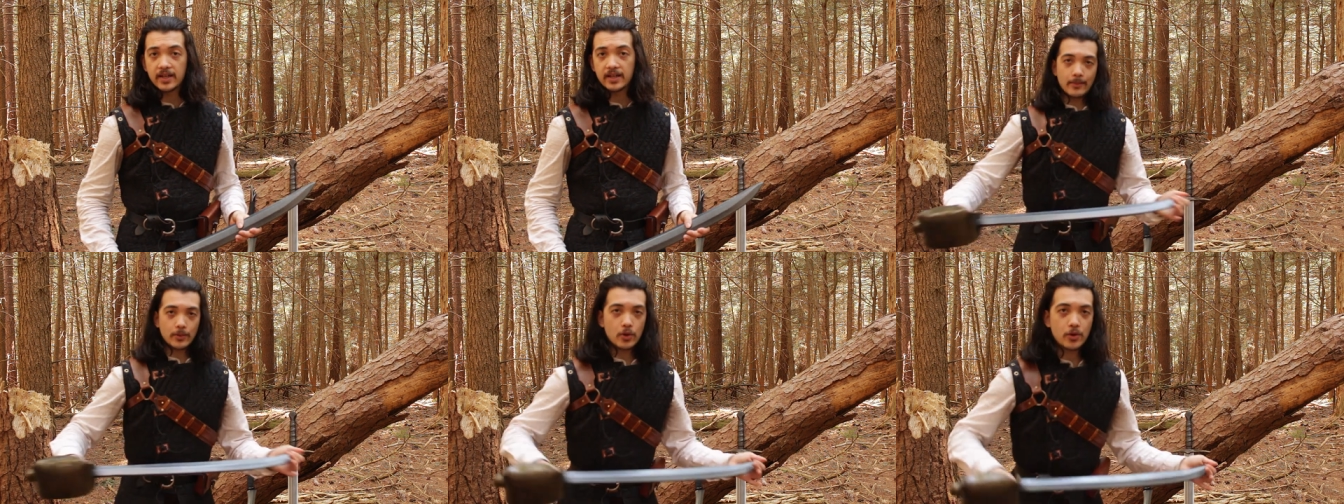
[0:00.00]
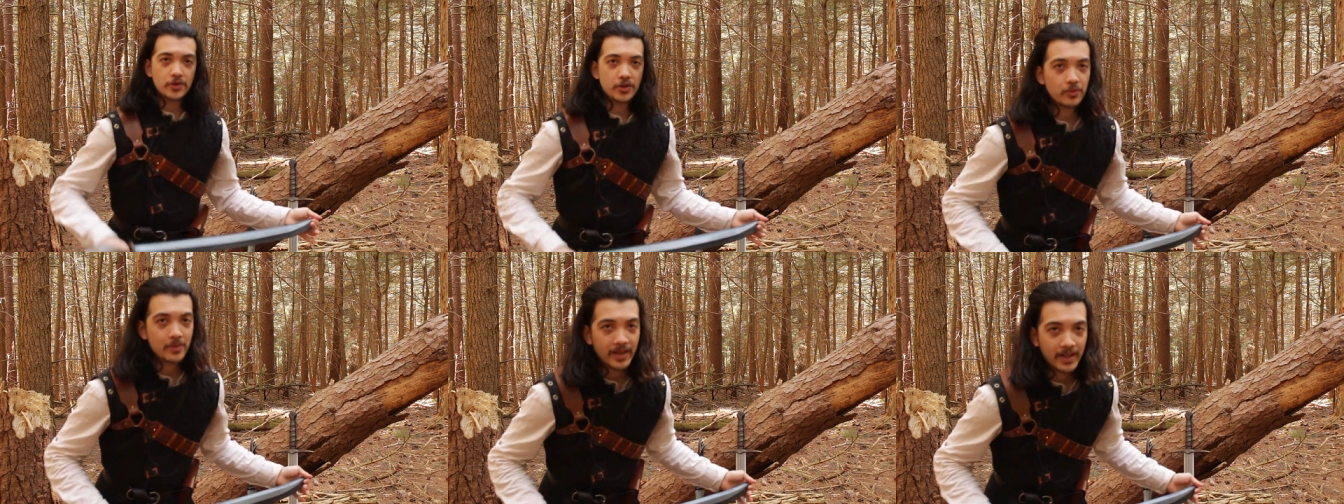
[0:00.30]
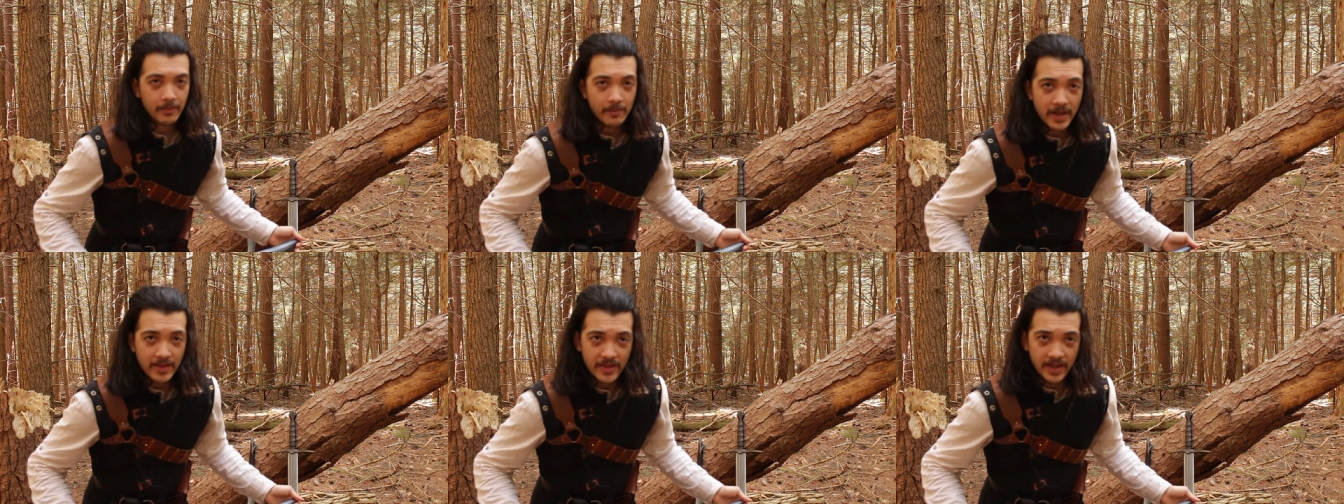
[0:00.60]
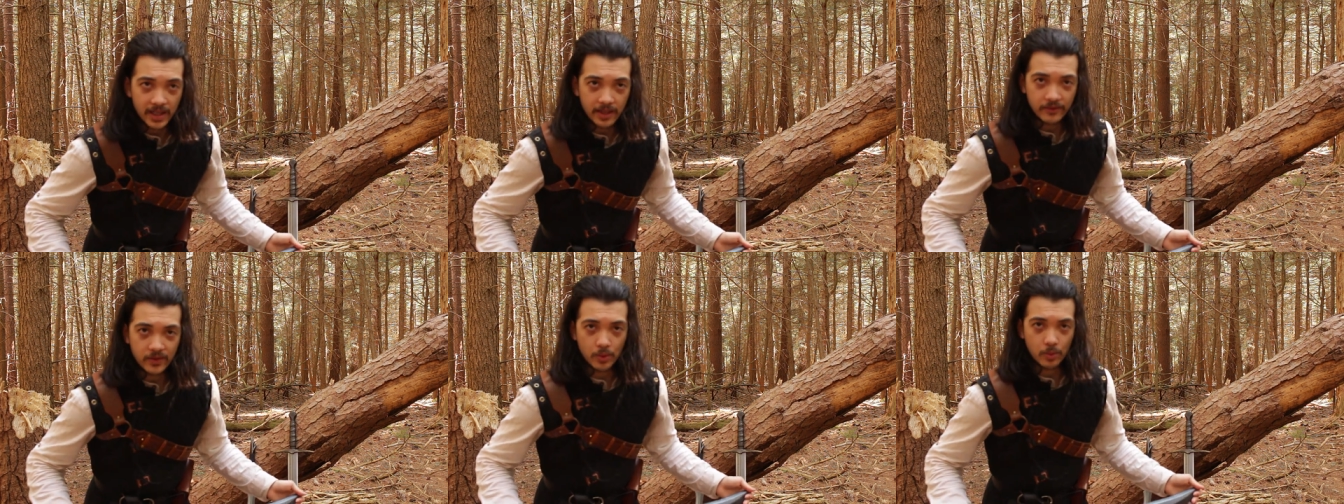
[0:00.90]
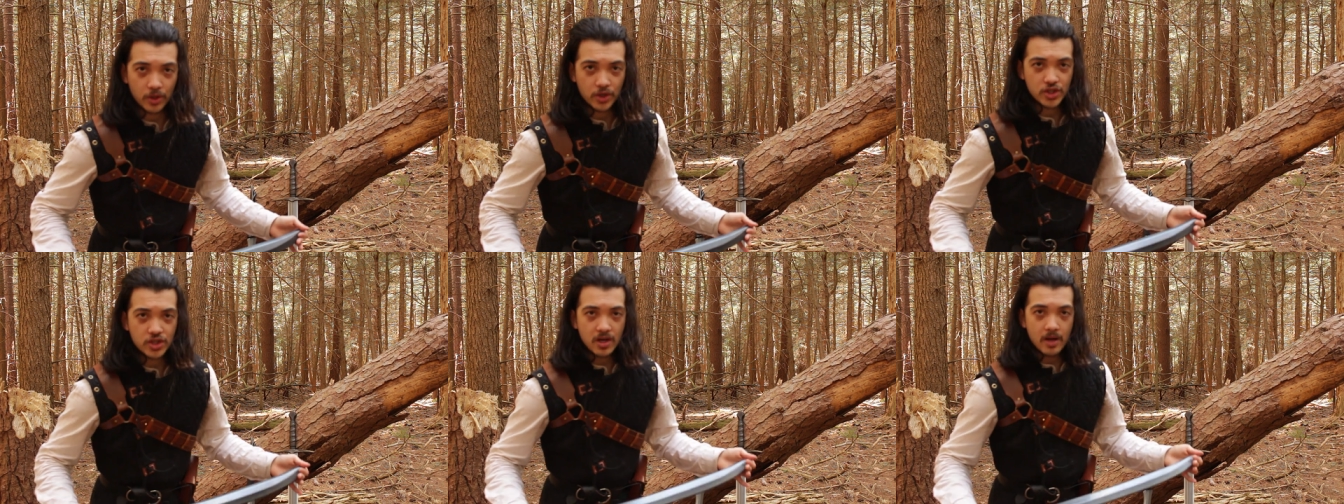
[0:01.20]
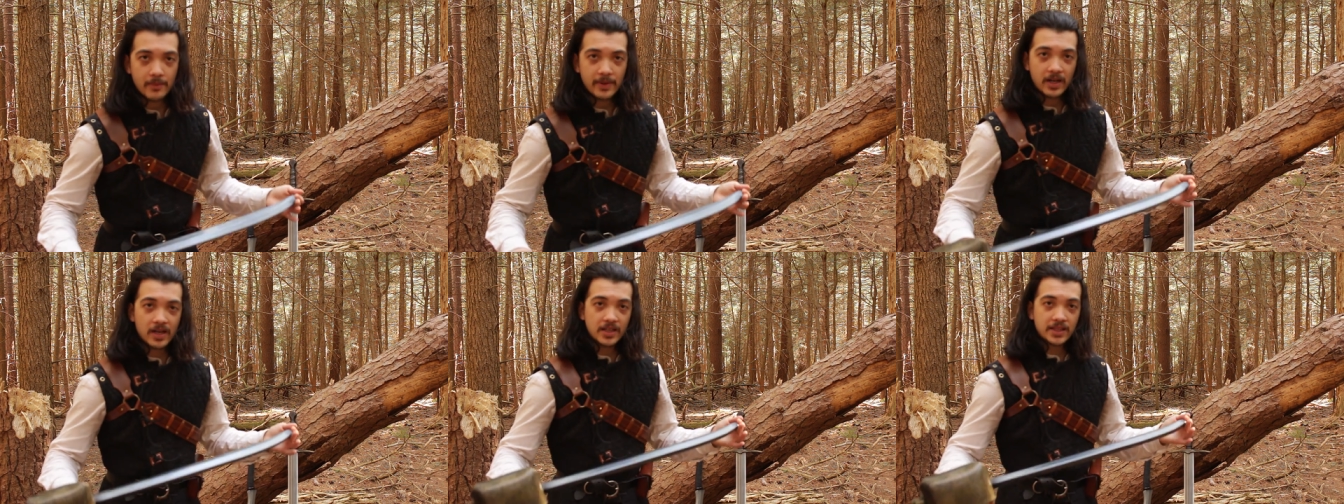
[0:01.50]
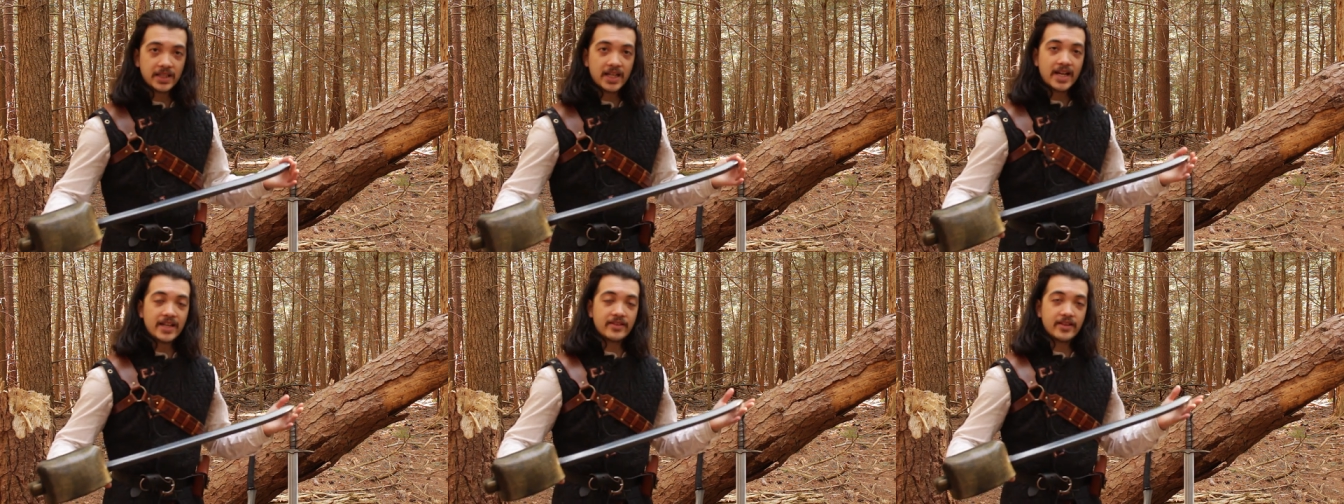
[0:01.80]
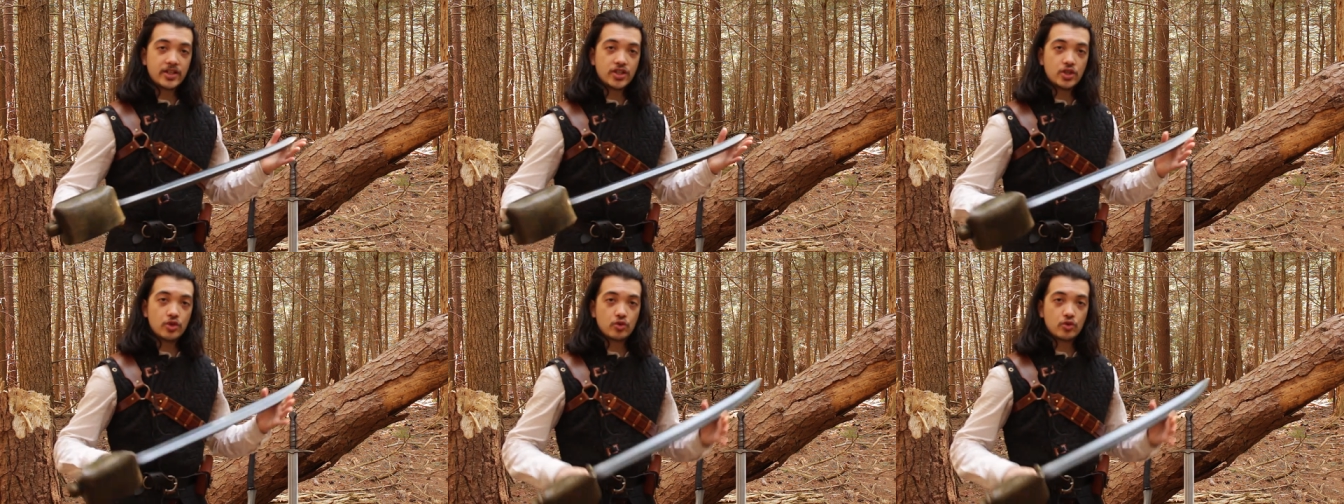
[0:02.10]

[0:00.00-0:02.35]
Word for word: I'm going to recommend that if you are shopping online that